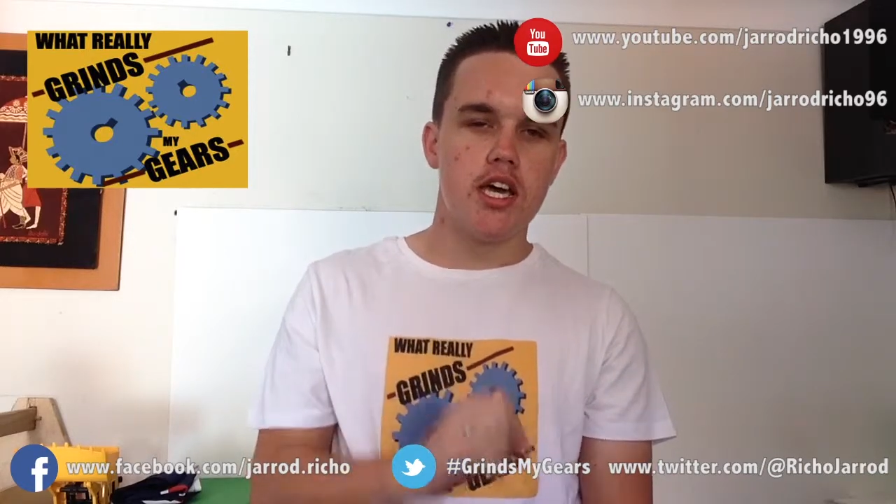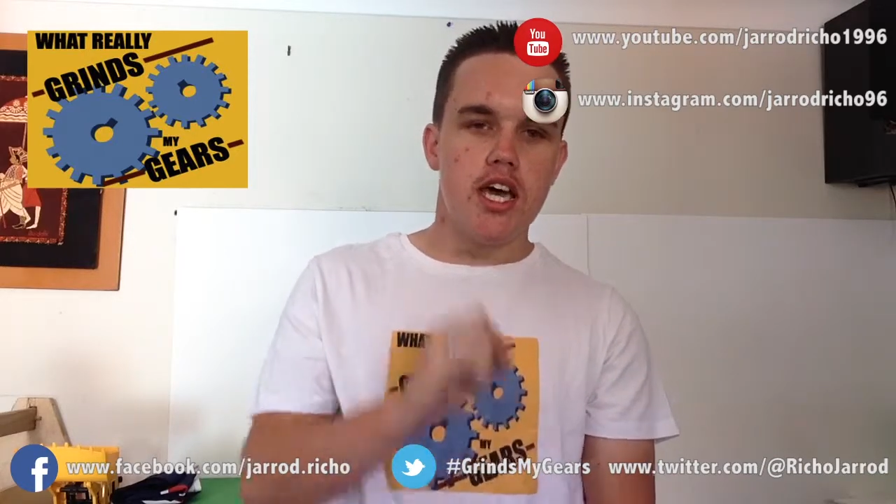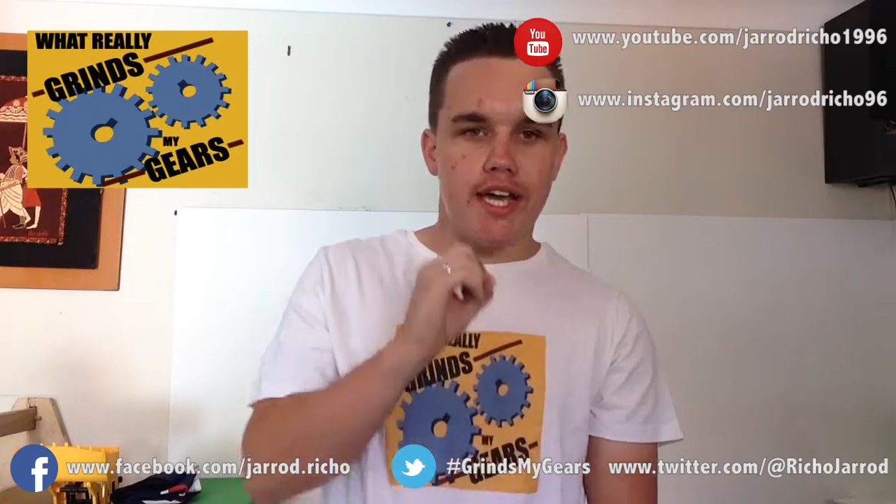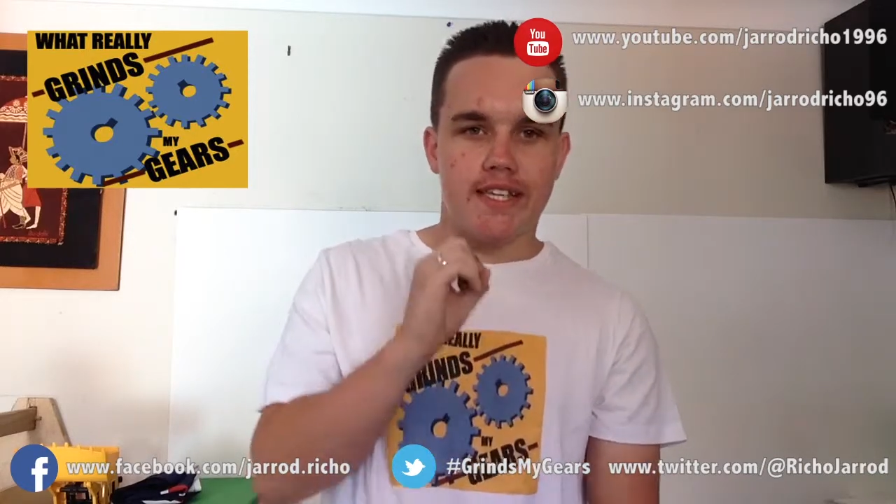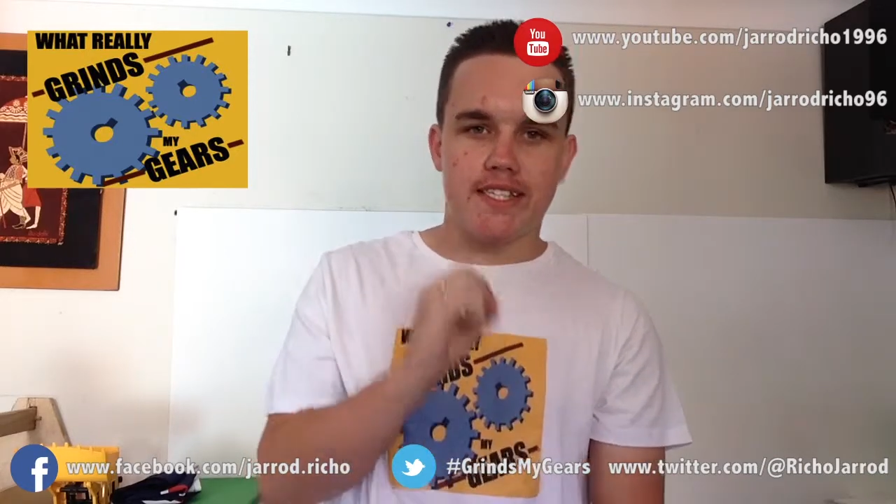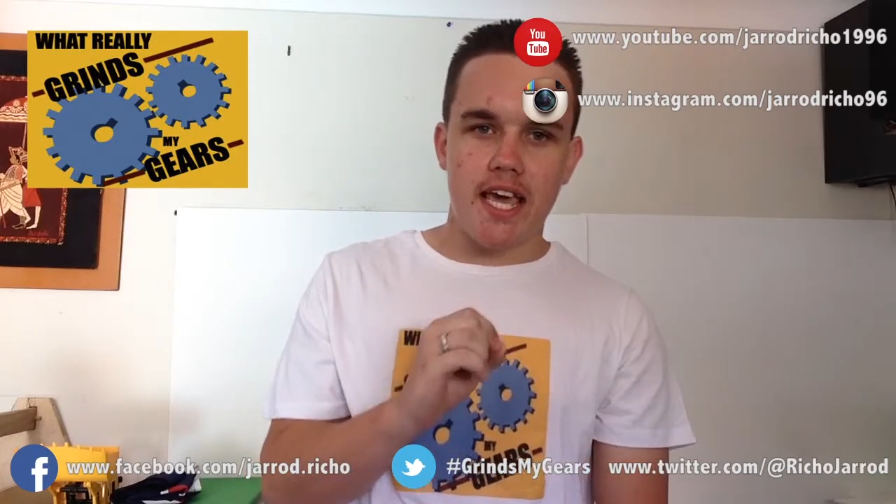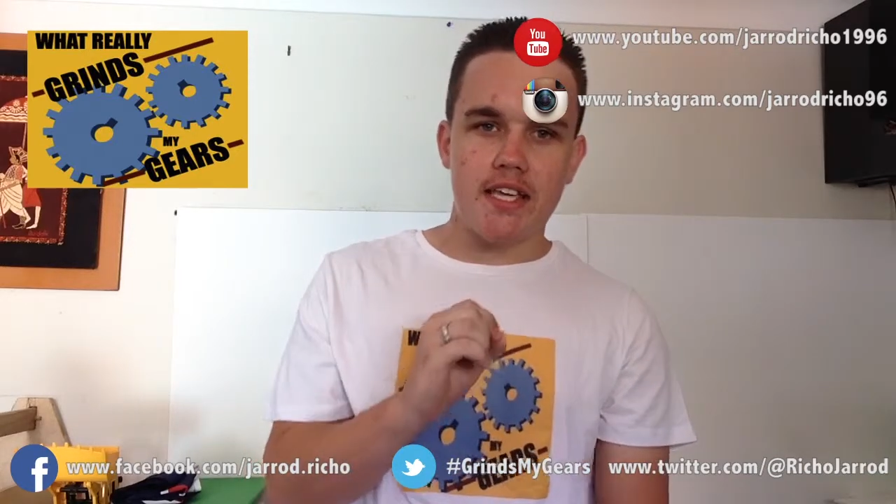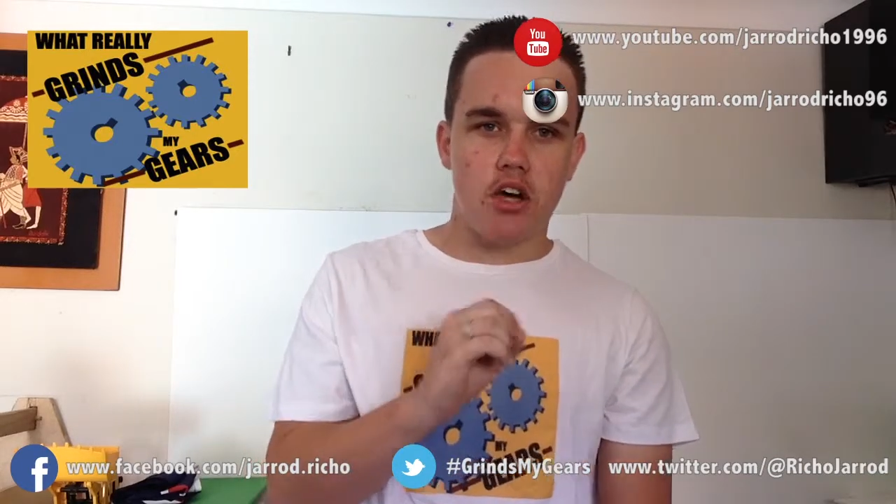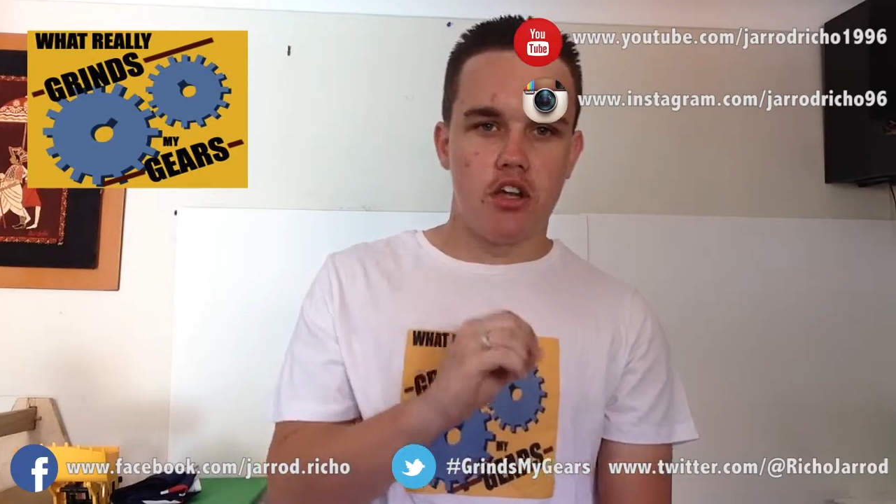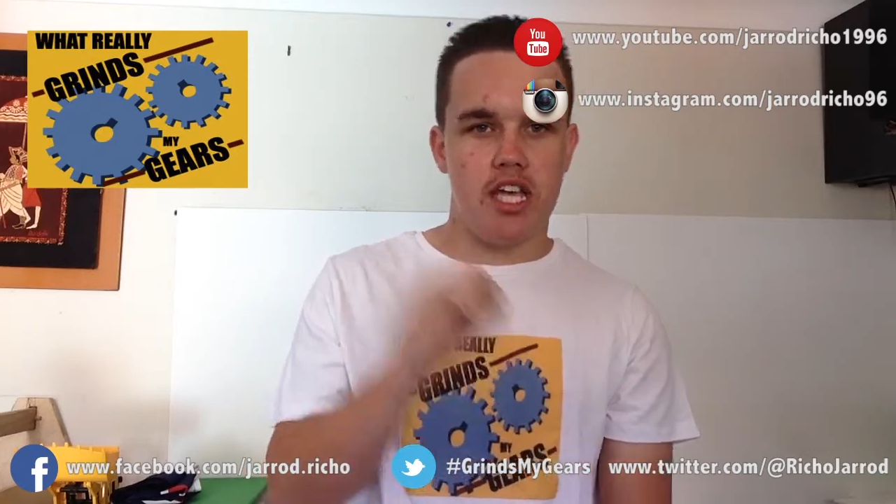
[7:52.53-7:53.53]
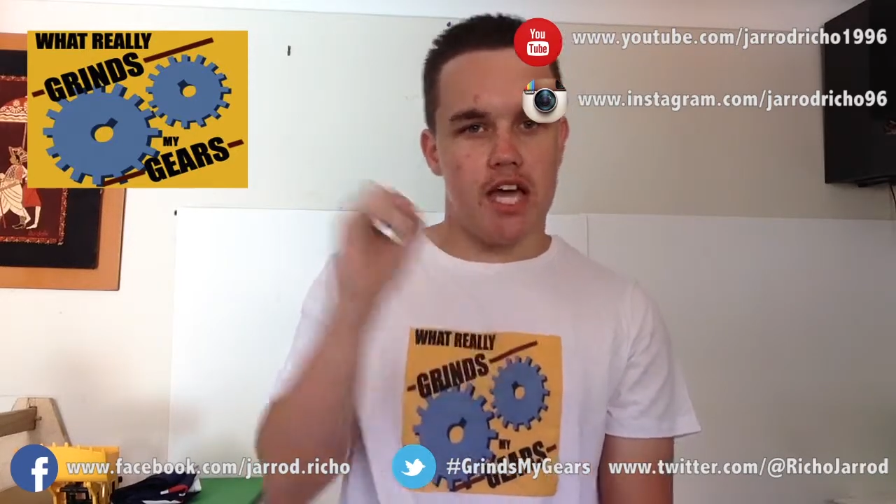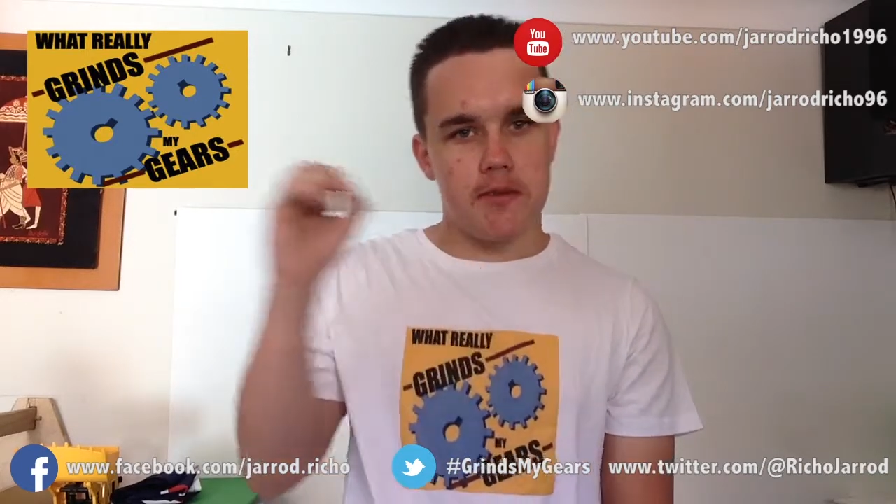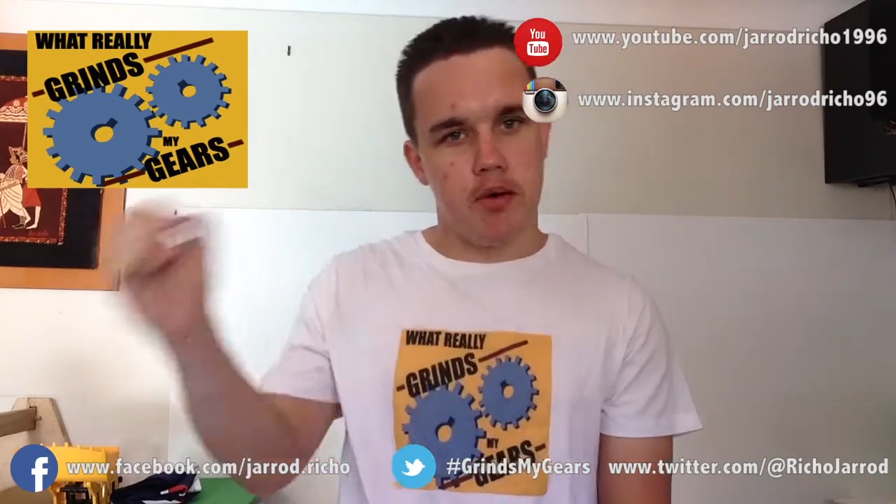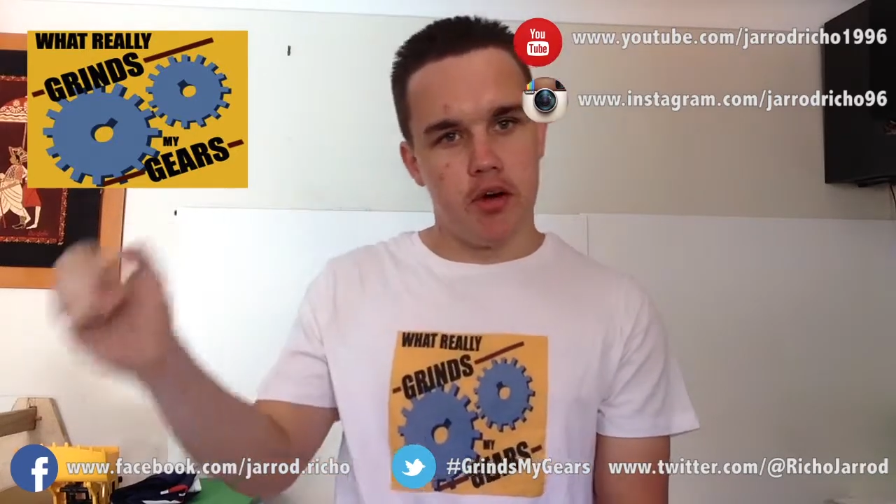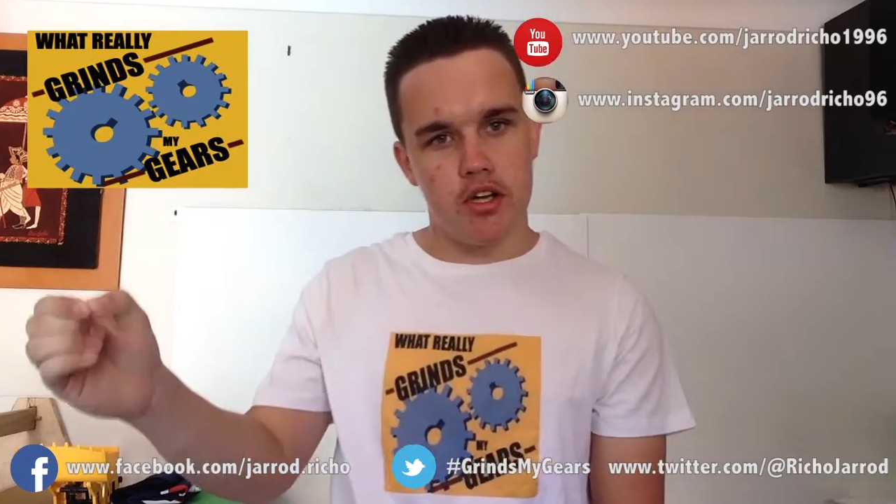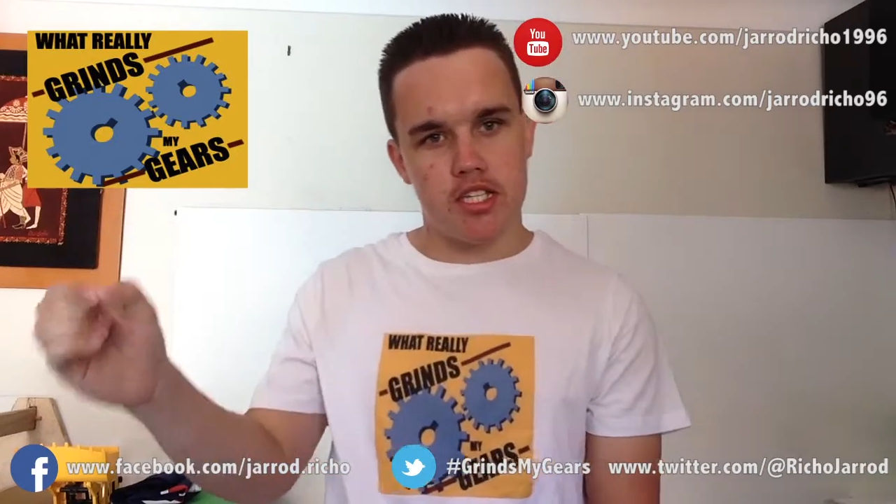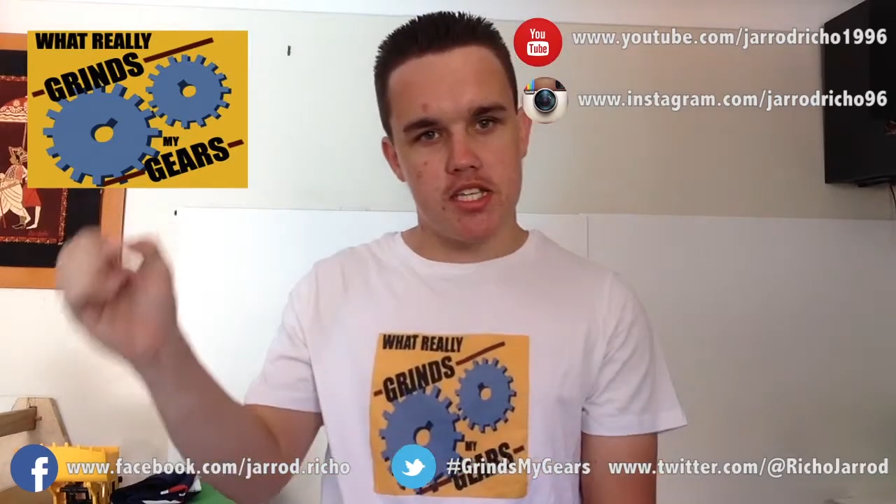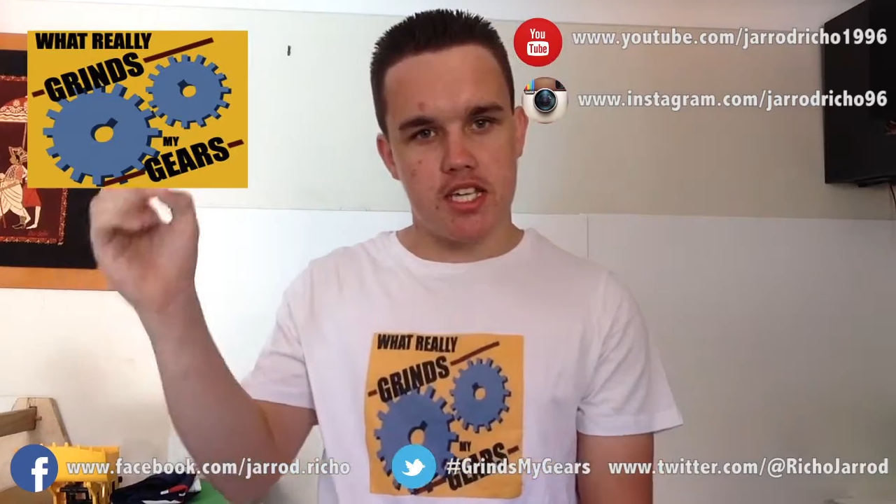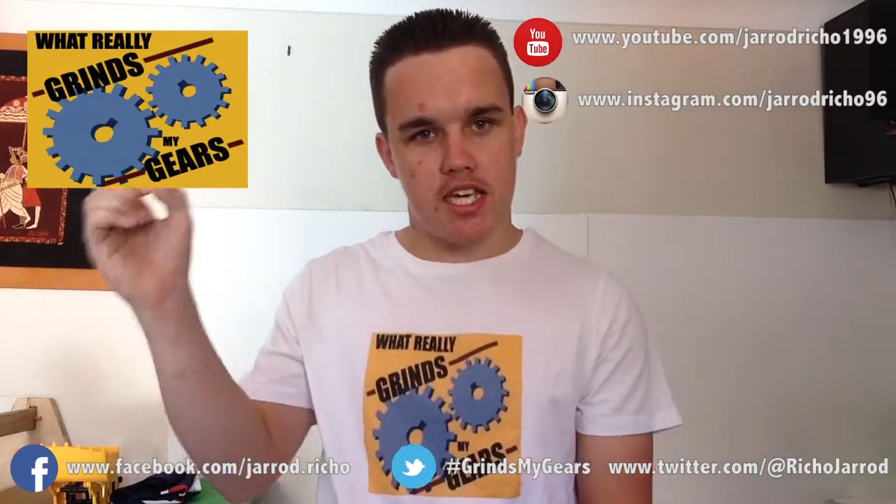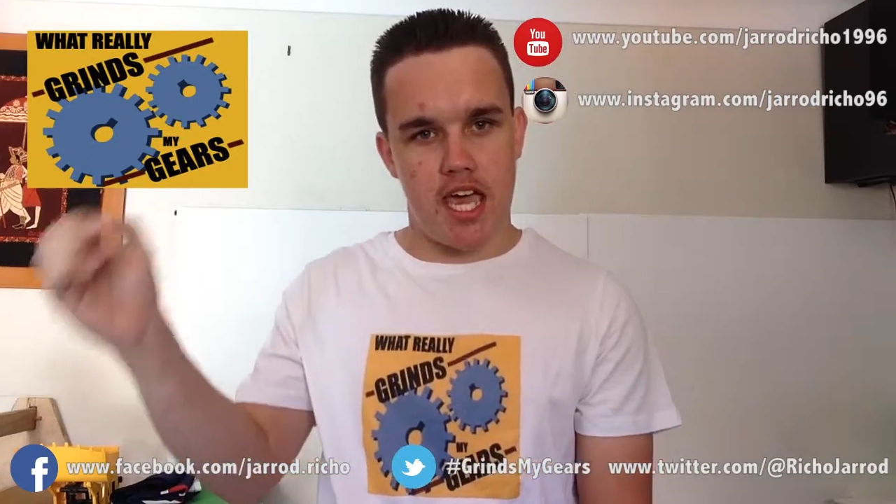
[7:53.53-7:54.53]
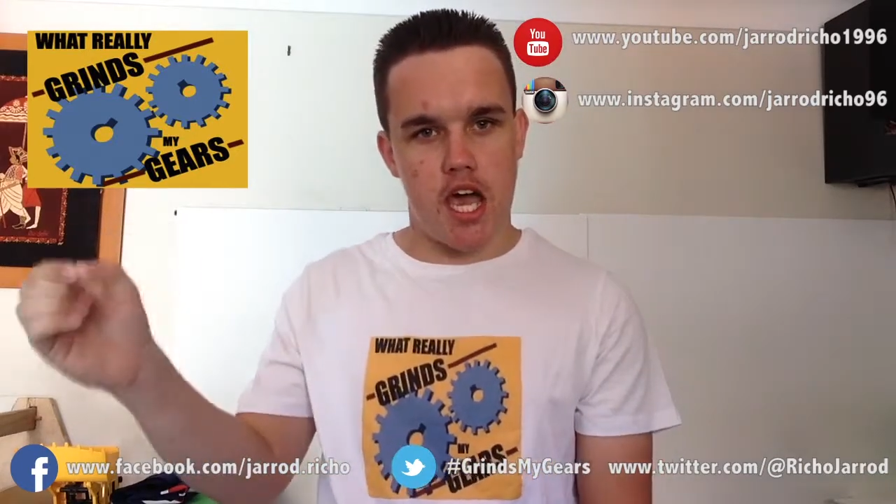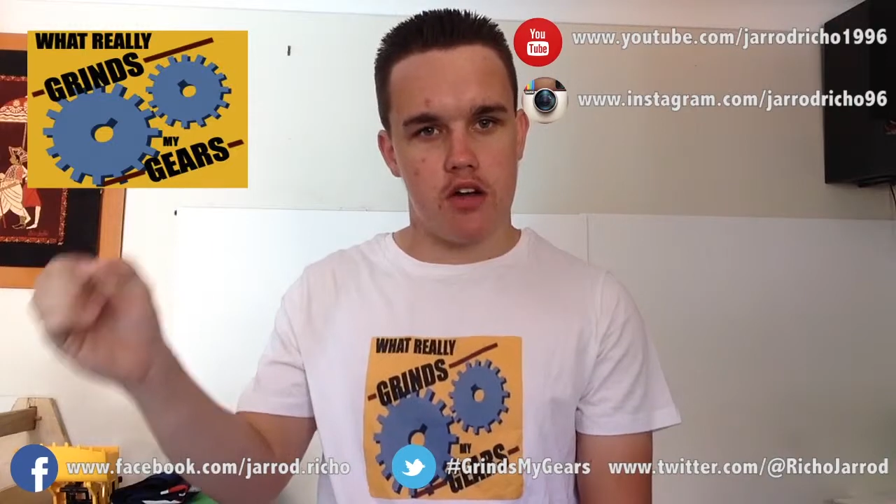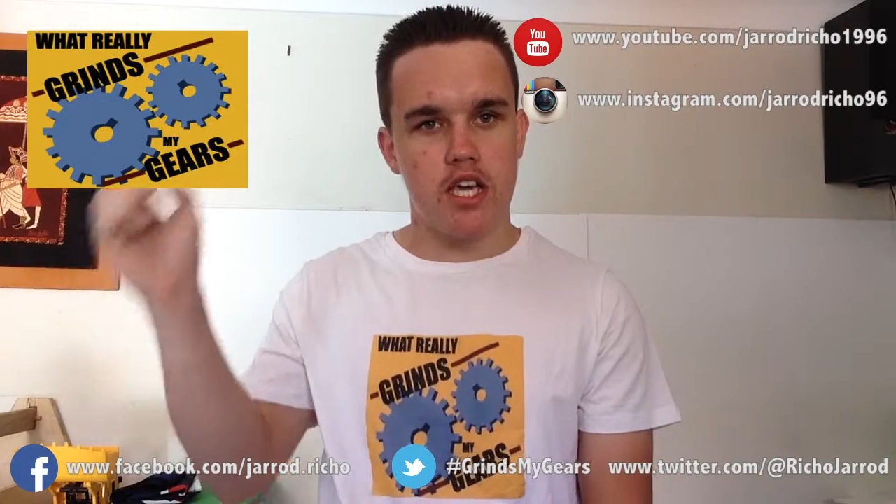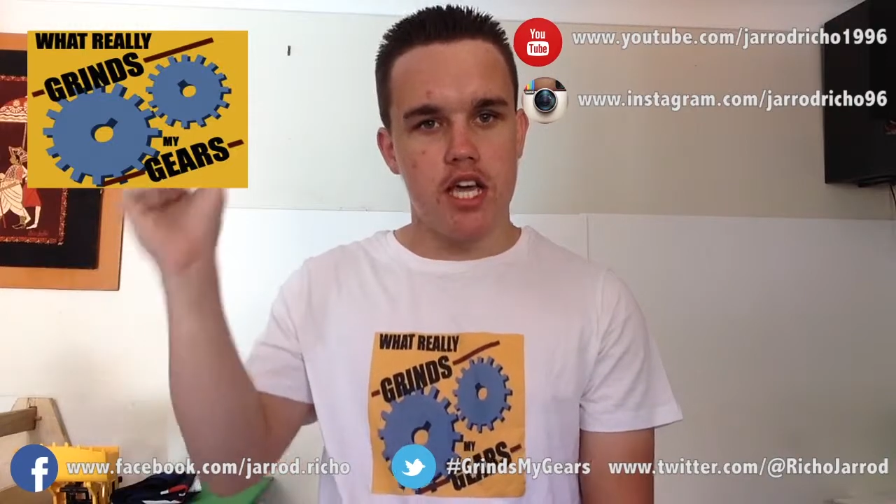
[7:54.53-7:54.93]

it says on the other person's account,